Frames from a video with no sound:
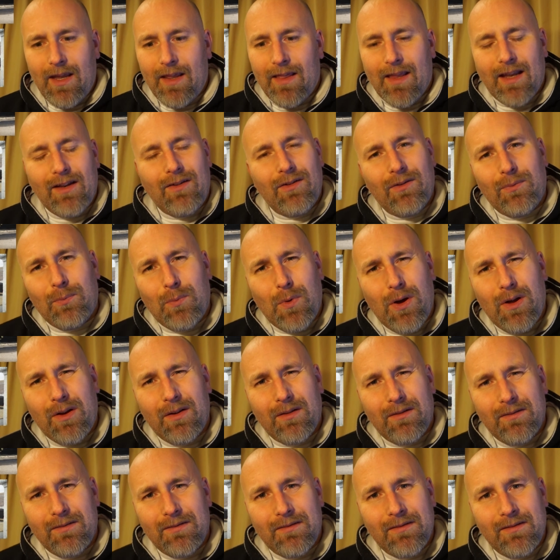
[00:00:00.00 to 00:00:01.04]
They just
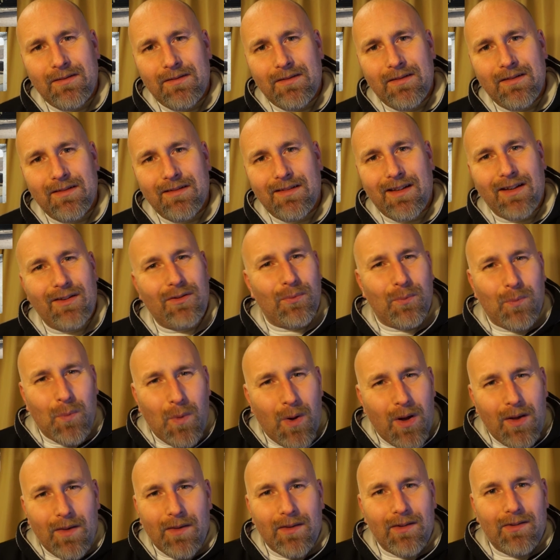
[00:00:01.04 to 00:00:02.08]
weren't
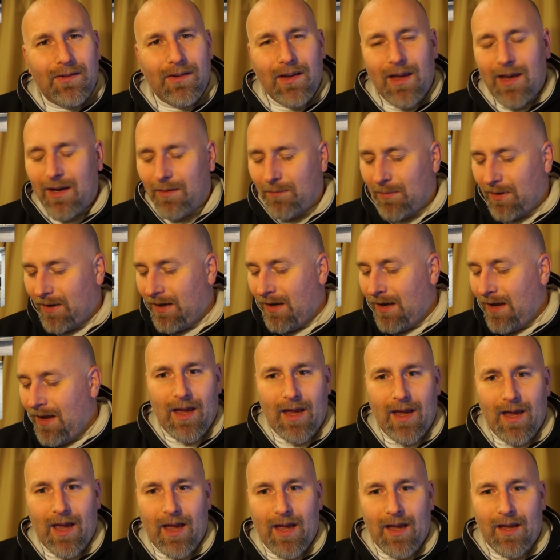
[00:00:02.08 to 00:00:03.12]
the same.
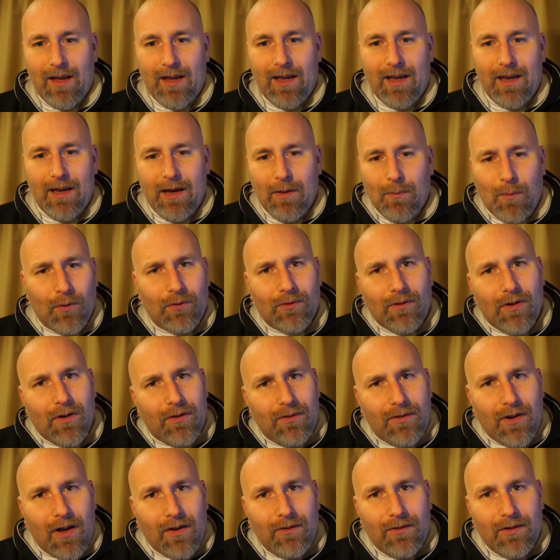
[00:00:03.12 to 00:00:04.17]
It wasn't
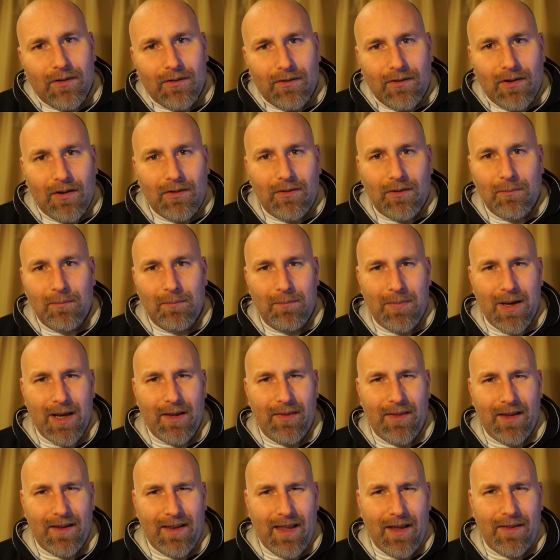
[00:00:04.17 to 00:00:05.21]
such a big
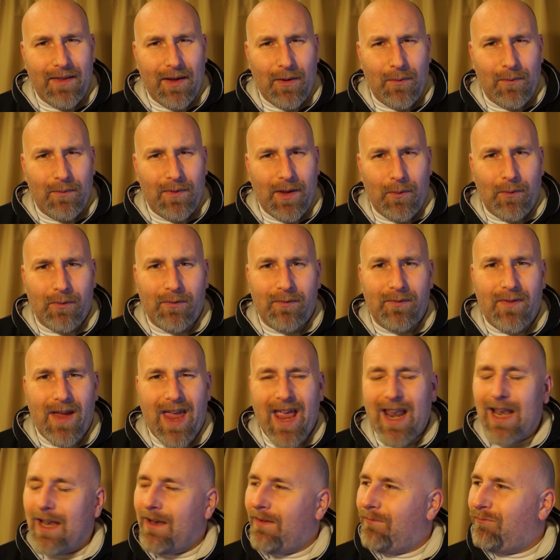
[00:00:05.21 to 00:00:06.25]
thing. They were
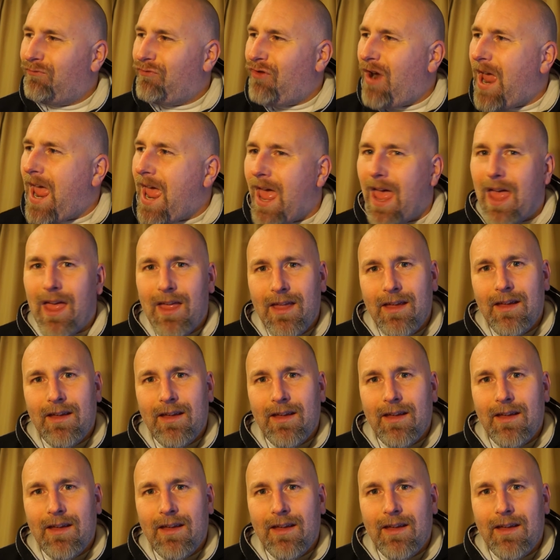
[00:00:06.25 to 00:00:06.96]
fairly rare.